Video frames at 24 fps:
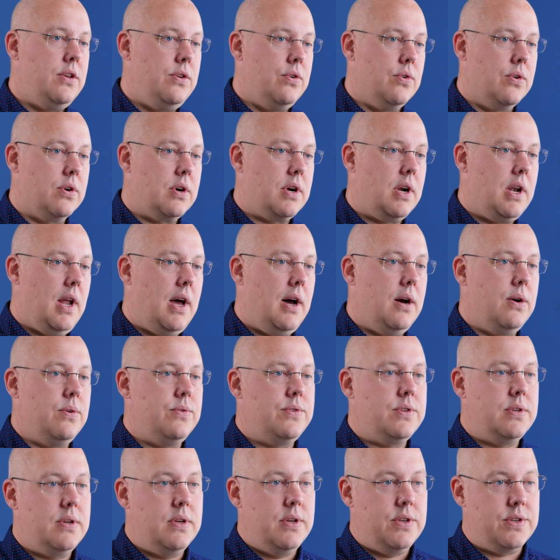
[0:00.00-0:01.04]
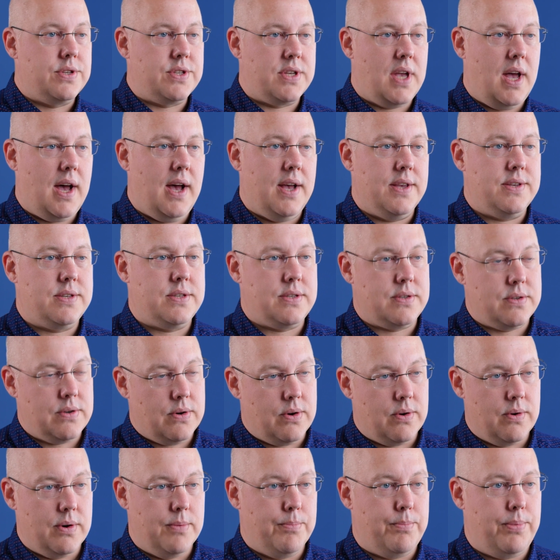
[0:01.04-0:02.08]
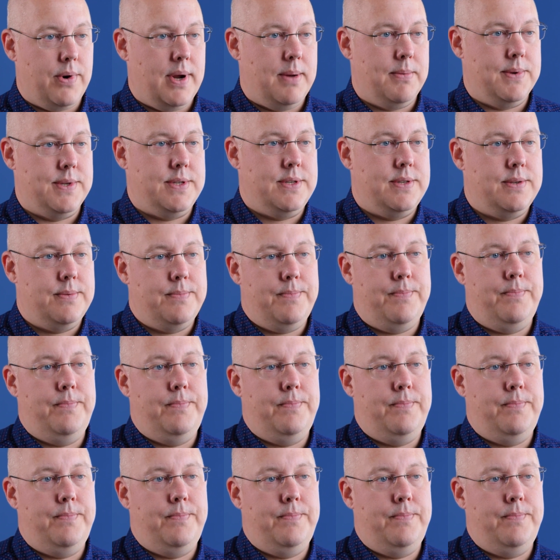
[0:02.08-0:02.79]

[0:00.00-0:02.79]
your cloud, SaaS or on-premise.